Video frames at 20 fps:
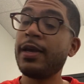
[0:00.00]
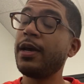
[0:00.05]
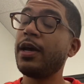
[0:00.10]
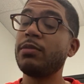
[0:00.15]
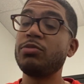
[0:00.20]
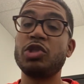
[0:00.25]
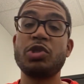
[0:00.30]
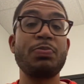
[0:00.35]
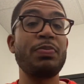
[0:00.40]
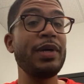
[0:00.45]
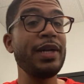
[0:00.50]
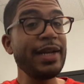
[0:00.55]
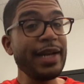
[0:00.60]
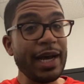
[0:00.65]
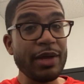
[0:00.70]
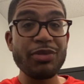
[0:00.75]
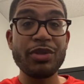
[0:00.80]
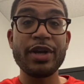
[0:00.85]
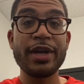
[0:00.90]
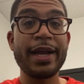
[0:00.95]
just putting it
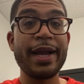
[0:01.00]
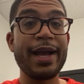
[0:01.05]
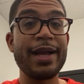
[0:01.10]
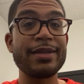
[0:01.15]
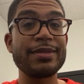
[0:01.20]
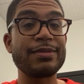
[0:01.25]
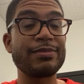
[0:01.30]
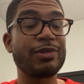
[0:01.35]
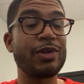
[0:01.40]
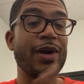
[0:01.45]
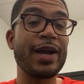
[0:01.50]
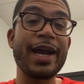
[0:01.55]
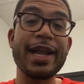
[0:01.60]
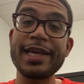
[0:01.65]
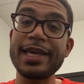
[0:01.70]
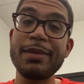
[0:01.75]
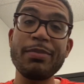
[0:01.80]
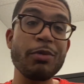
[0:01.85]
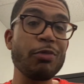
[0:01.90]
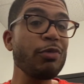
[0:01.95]
out there, guys. You know, I got
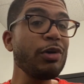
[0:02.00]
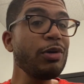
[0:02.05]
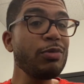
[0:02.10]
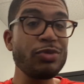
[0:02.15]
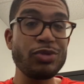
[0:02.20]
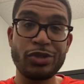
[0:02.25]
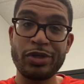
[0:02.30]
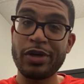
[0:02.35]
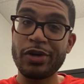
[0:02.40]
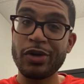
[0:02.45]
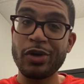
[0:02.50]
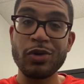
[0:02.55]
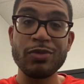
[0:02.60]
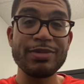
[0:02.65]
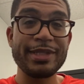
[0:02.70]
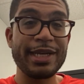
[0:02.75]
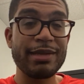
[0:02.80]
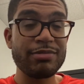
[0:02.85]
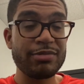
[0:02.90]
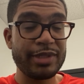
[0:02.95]
to keep it real with y'all in the
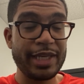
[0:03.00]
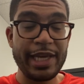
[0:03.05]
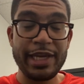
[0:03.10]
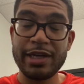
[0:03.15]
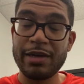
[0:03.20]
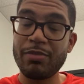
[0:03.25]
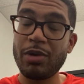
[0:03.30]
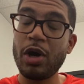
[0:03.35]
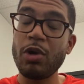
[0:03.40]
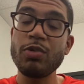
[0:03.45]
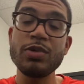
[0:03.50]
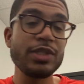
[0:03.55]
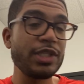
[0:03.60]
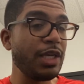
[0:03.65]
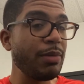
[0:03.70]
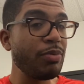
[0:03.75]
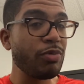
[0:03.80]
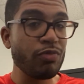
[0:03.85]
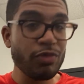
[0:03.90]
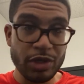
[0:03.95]
hometown take. I'm always
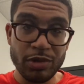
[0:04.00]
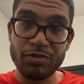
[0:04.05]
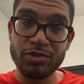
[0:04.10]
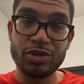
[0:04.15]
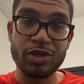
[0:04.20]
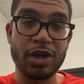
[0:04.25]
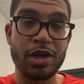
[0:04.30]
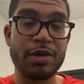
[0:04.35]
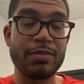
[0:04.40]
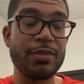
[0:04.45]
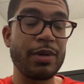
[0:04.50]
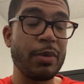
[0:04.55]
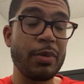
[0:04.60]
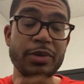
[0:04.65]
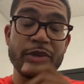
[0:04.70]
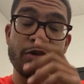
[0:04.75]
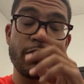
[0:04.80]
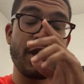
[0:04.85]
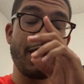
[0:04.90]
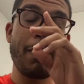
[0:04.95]
keep it real with y'all. I'm
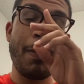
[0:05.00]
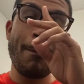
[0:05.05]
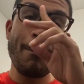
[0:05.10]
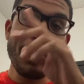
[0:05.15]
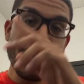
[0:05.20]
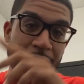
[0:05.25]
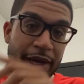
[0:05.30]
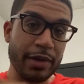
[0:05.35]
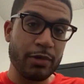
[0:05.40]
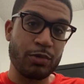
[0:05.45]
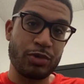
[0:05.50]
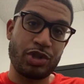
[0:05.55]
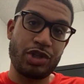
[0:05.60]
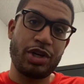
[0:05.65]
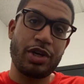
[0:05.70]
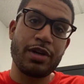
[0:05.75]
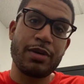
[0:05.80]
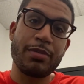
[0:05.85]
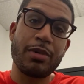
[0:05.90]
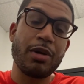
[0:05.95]
always going to keep it butt with
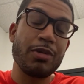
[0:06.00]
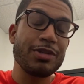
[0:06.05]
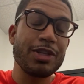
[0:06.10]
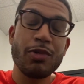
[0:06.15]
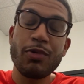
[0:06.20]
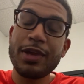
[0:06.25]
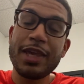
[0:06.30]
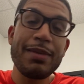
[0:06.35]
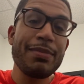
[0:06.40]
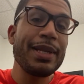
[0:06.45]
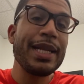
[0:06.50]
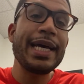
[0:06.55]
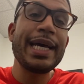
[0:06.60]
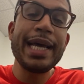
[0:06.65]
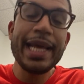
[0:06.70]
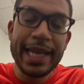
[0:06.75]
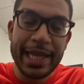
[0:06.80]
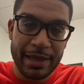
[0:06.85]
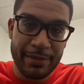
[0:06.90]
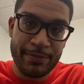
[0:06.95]
y'all. I'm always going to keep it
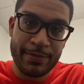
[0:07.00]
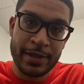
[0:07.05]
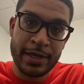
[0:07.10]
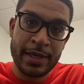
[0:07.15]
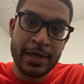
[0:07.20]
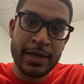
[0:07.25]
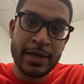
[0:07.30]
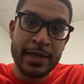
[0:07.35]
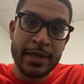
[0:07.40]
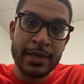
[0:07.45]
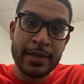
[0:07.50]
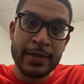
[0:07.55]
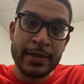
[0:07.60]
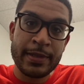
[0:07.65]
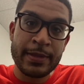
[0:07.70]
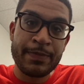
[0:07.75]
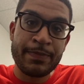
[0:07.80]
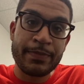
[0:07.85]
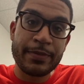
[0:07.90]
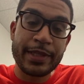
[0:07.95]
100.
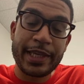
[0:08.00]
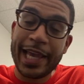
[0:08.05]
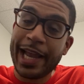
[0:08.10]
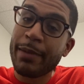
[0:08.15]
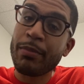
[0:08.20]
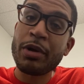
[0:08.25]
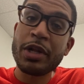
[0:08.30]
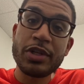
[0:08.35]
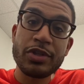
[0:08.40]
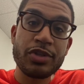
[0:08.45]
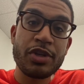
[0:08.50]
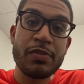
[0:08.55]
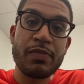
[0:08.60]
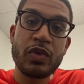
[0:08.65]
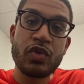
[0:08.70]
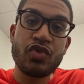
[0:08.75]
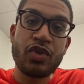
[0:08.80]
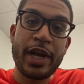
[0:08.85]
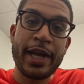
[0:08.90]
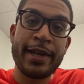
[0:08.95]
Cam Reddish could
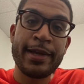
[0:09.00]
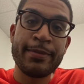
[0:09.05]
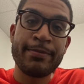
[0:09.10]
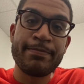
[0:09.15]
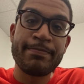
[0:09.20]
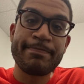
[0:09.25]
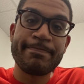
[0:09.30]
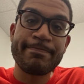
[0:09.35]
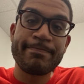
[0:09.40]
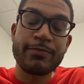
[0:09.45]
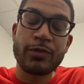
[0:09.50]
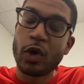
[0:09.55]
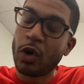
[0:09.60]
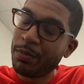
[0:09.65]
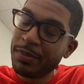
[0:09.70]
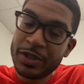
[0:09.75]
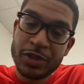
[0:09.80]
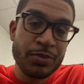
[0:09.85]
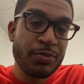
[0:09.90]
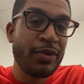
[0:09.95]
be traded. Don't
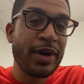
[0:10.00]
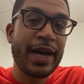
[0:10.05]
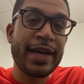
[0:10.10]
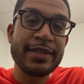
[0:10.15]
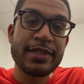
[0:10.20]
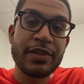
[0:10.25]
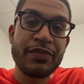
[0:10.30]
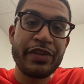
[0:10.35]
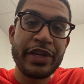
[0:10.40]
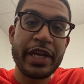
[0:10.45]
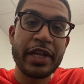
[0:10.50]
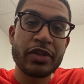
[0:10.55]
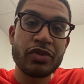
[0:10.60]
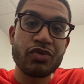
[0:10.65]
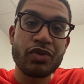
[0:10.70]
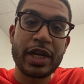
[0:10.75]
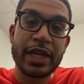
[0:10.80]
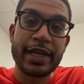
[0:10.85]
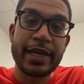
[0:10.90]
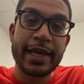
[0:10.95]
be surprised if he gets
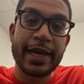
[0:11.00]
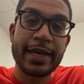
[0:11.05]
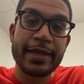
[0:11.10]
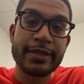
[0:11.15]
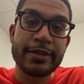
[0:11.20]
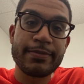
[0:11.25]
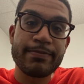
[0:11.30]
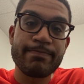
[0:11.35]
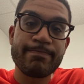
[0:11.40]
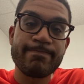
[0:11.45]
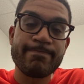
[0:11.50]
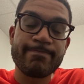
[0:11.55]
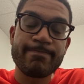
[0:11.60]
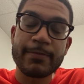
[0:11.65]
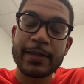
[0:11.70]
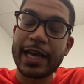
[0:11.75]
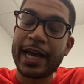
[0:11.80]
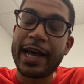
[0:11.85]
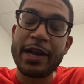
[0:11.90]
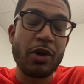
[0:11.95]
traded, guys.
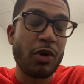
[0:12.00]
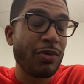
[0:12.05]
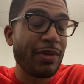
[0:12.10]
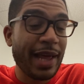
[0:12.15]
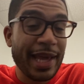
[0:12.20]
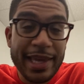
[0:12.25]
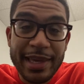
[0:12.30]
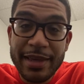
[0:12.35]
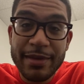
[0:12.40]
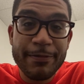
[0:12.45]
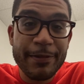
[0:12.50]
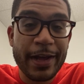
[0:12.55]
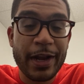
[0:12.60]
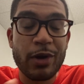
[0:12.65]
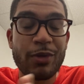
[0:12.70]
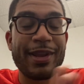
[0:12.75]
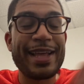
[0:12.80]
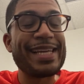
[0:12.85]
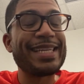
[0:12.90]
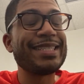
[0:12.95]
I don't like it. I
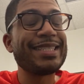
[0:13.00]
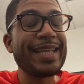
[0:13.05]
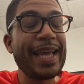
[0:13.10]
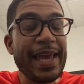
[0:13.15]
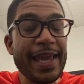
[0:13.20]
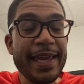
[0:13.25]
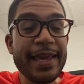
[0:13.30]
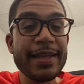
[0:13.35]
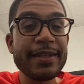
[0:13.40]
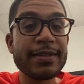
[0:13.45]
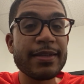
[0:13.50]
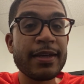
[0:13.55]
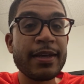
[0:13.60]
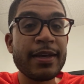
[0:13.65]
don't like saying it.